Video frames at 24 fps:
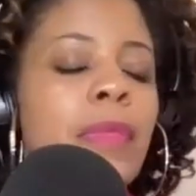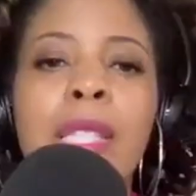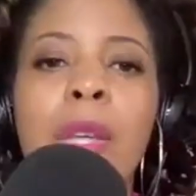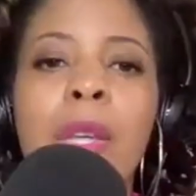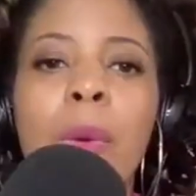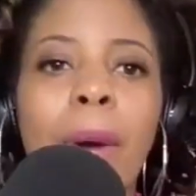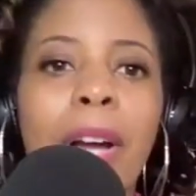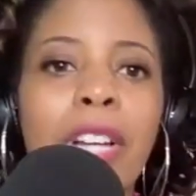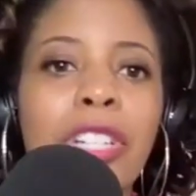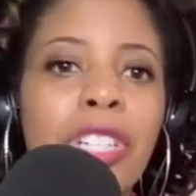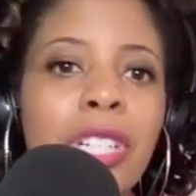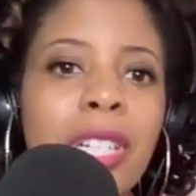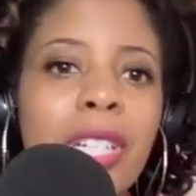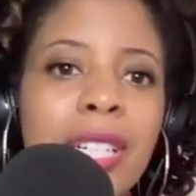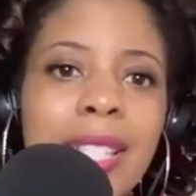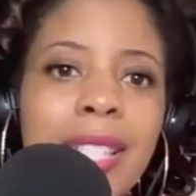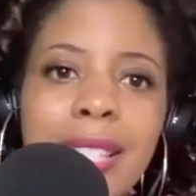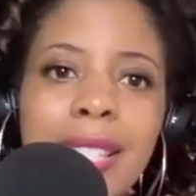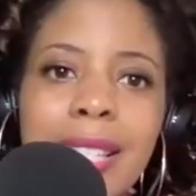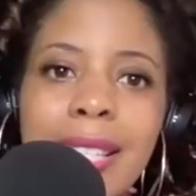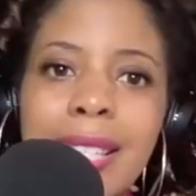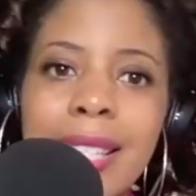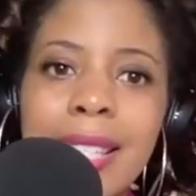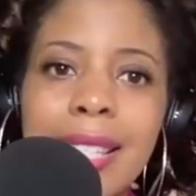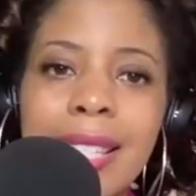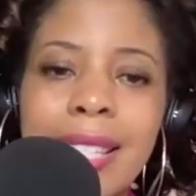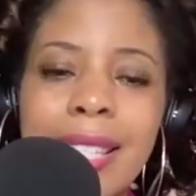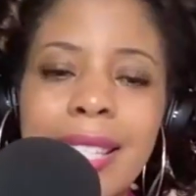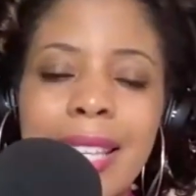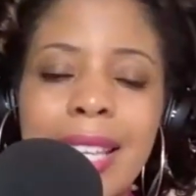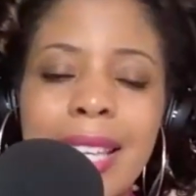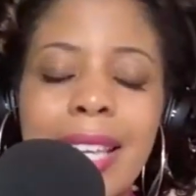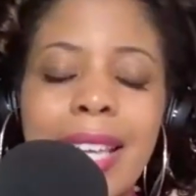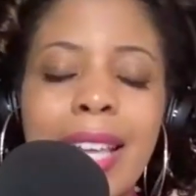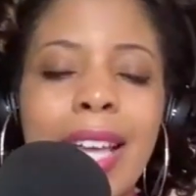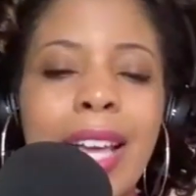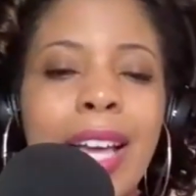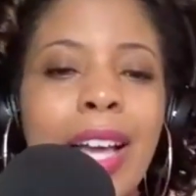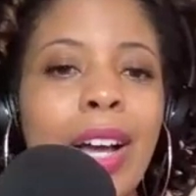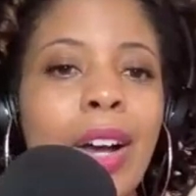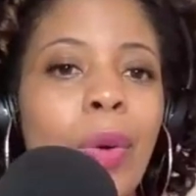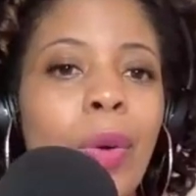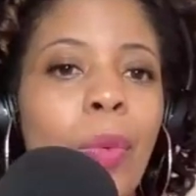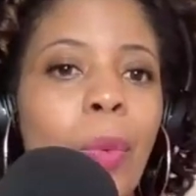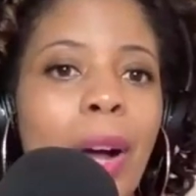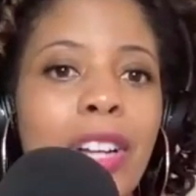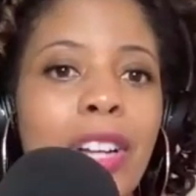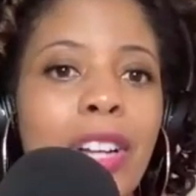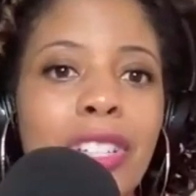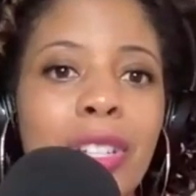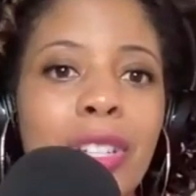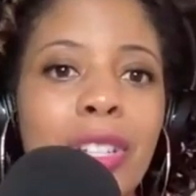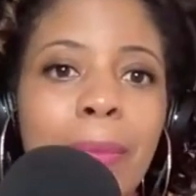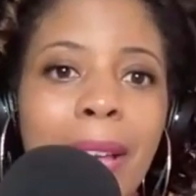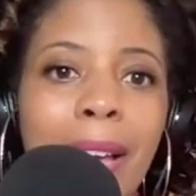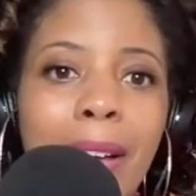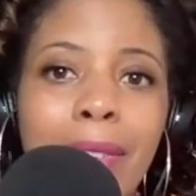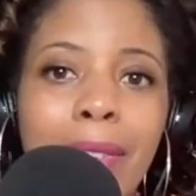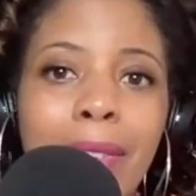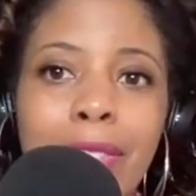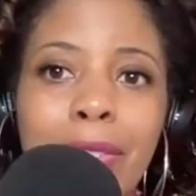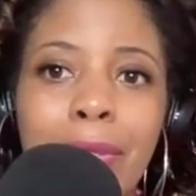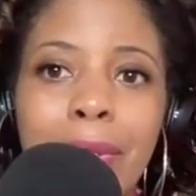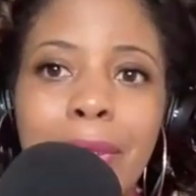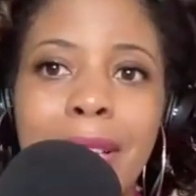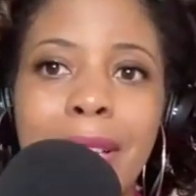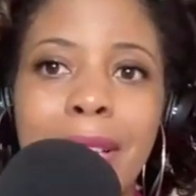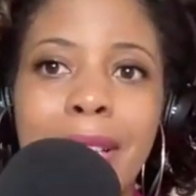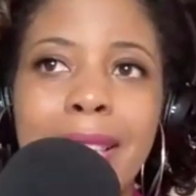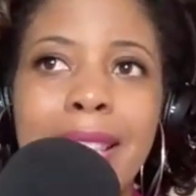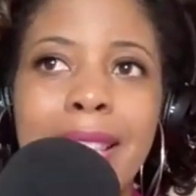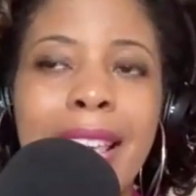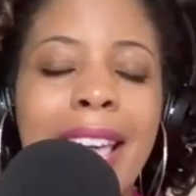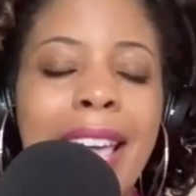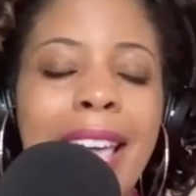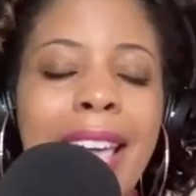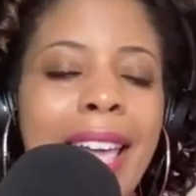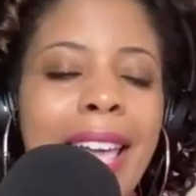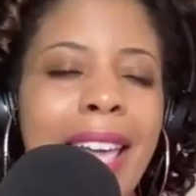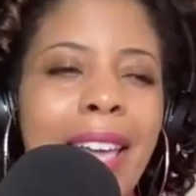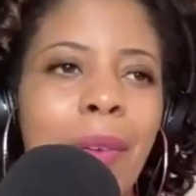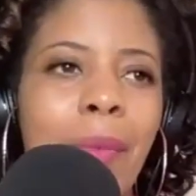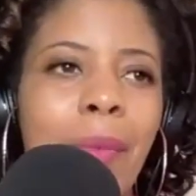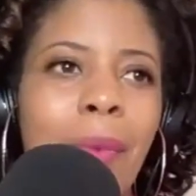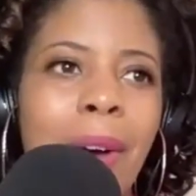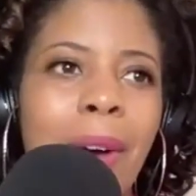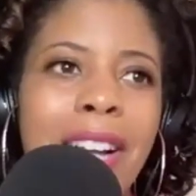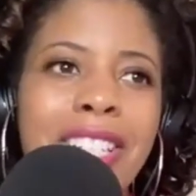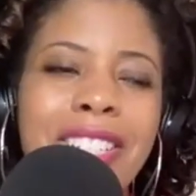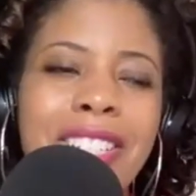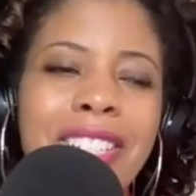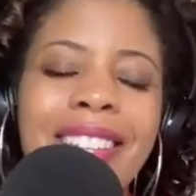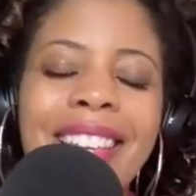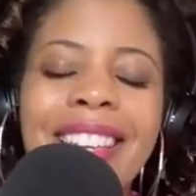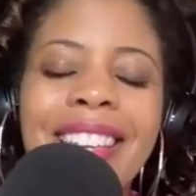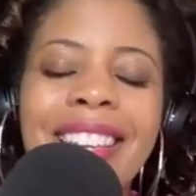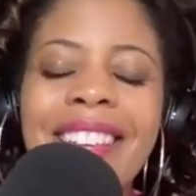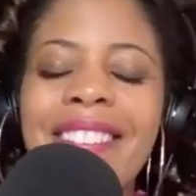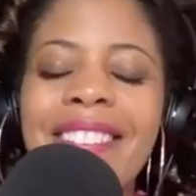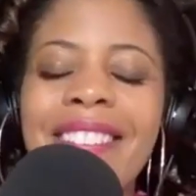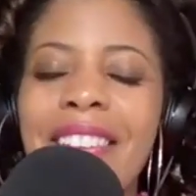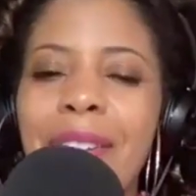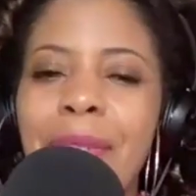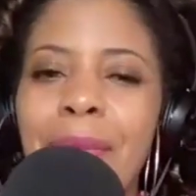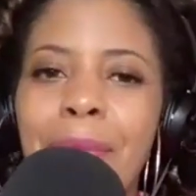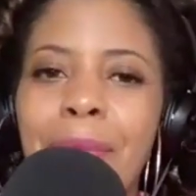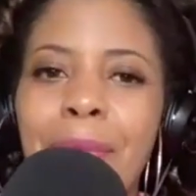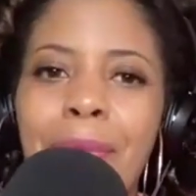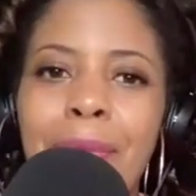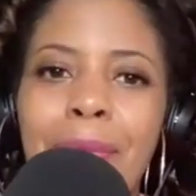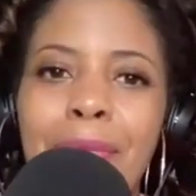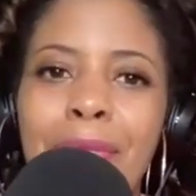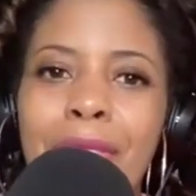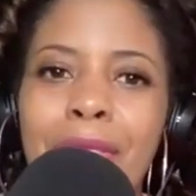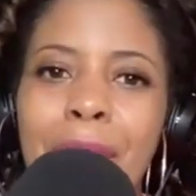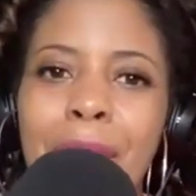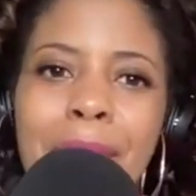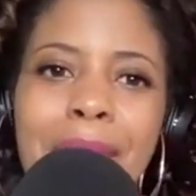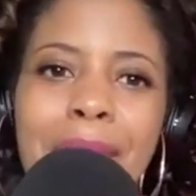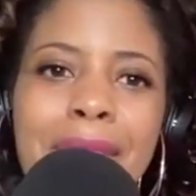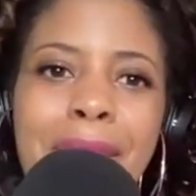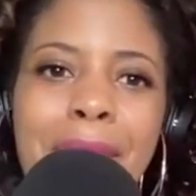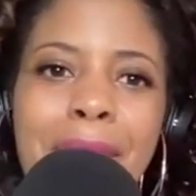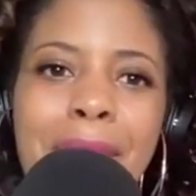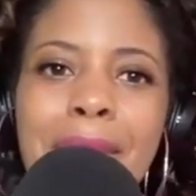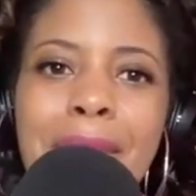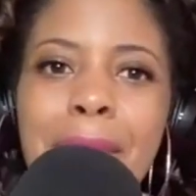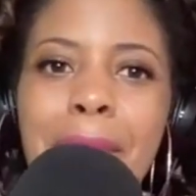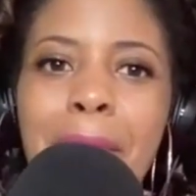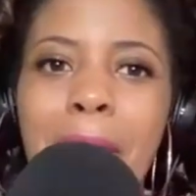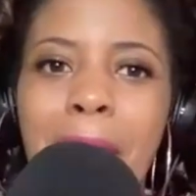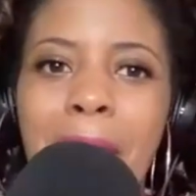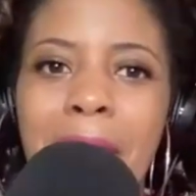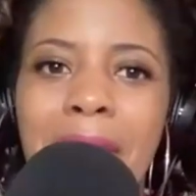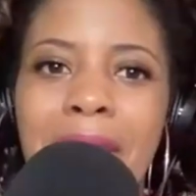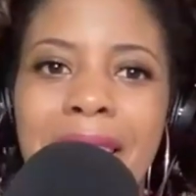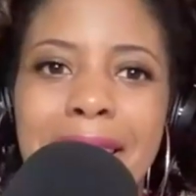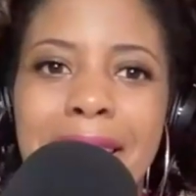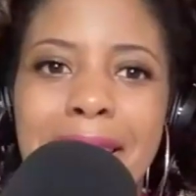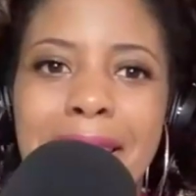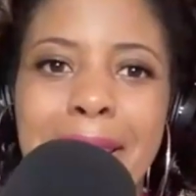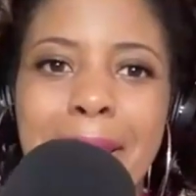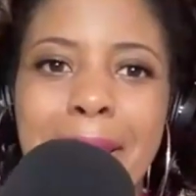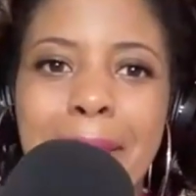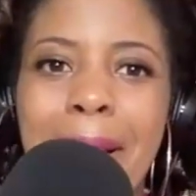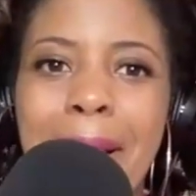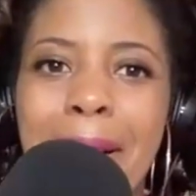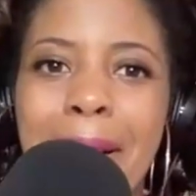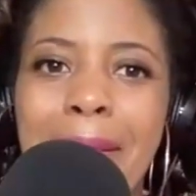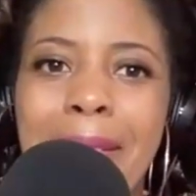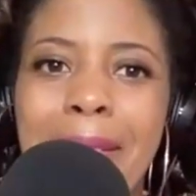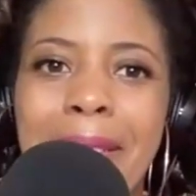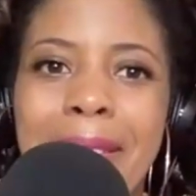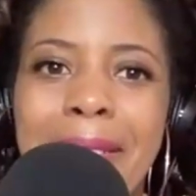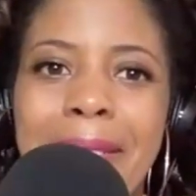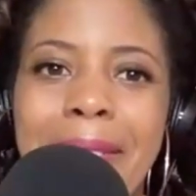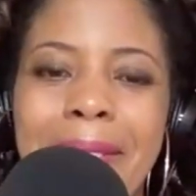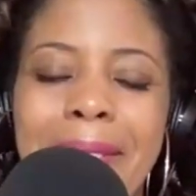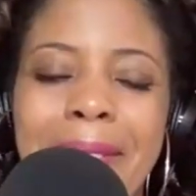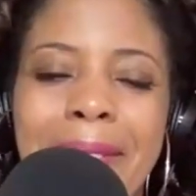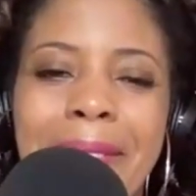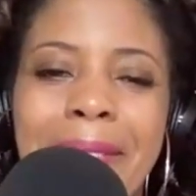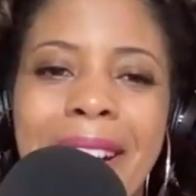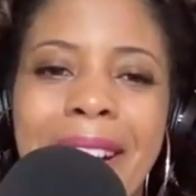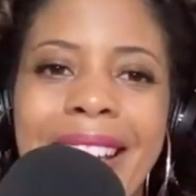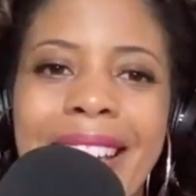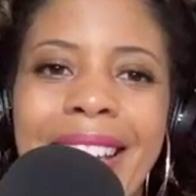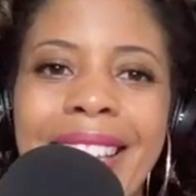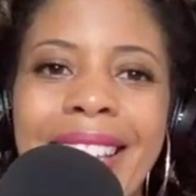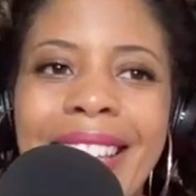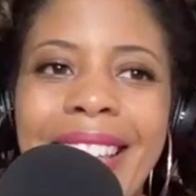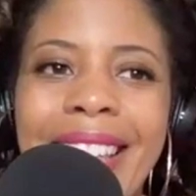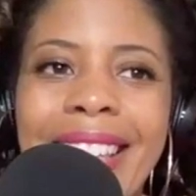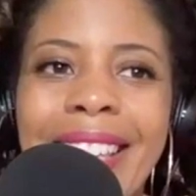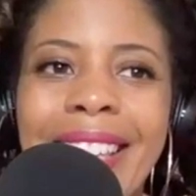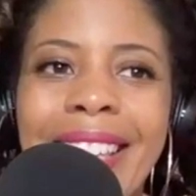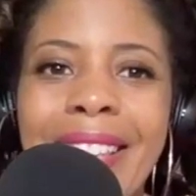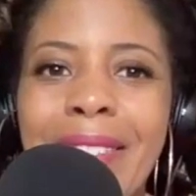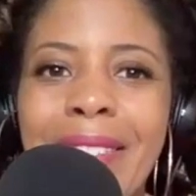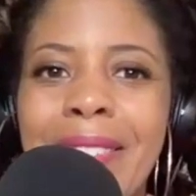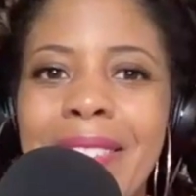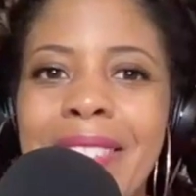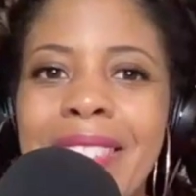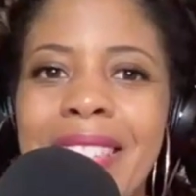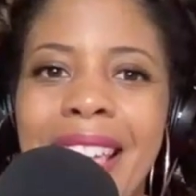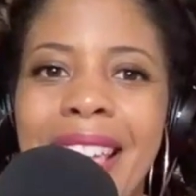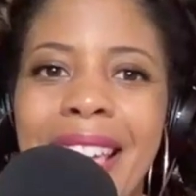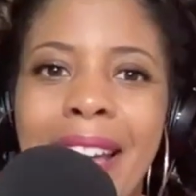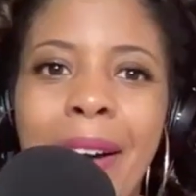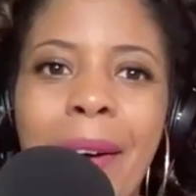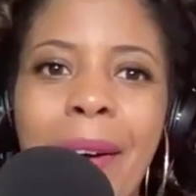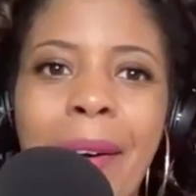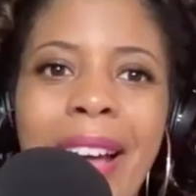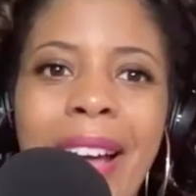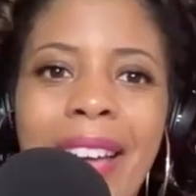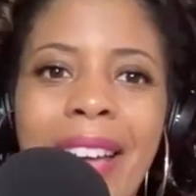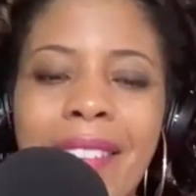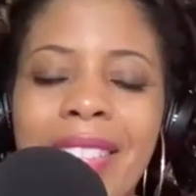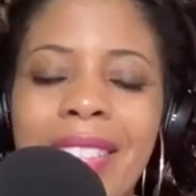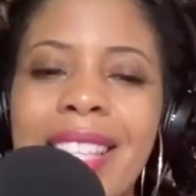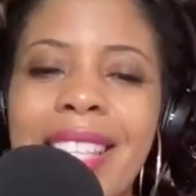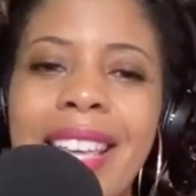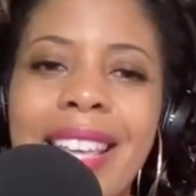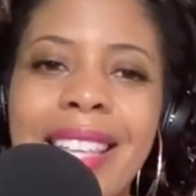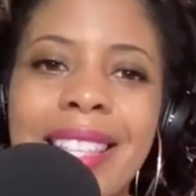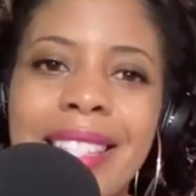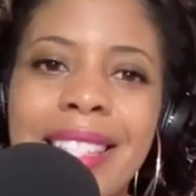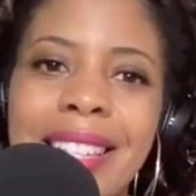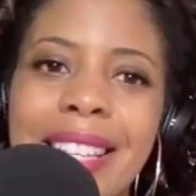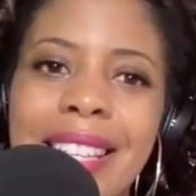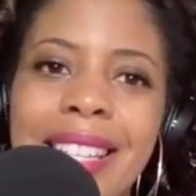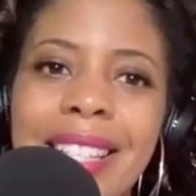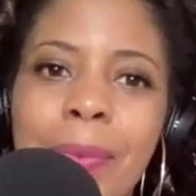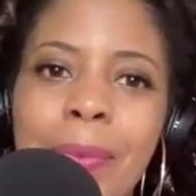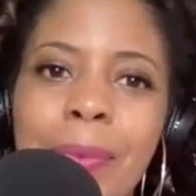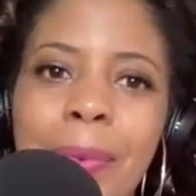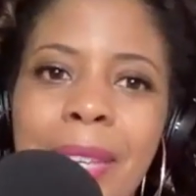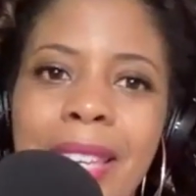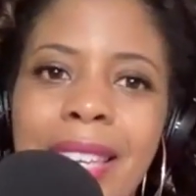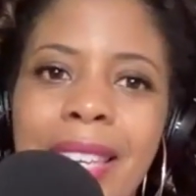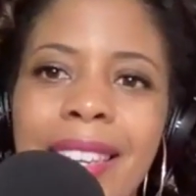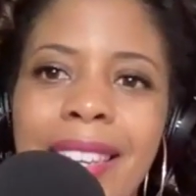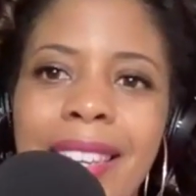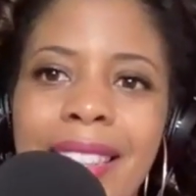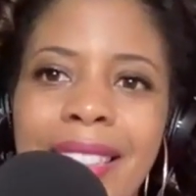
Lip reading: So watch the consistency, watch the boundaries, and watch like if they notice those small things about you, right? Like you say, oh, I have a test next week.